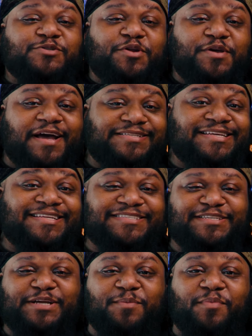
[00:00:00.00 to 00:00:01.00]
what's going on, you guys? It is
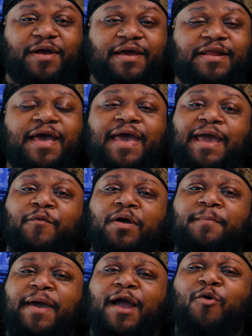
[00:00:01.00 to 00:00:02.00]
CJ Brand, and
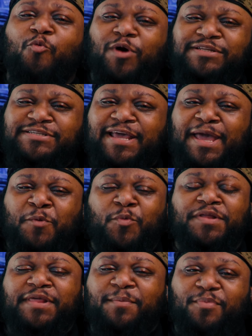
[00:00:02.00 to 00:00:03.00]
we're back once again
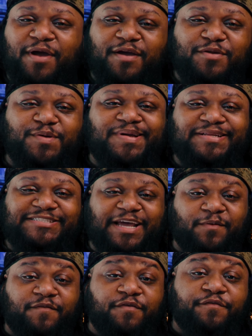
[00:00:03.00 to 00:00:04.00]
with a brand new
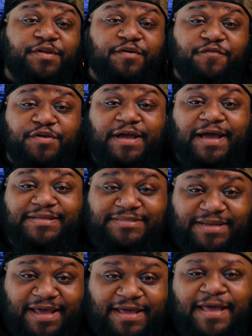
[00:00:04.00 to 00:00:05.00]
tech review video for you guys
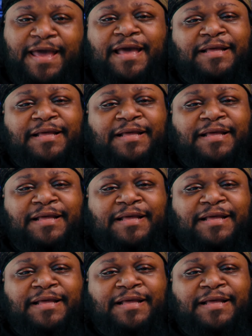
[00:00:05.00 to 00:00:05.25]
today.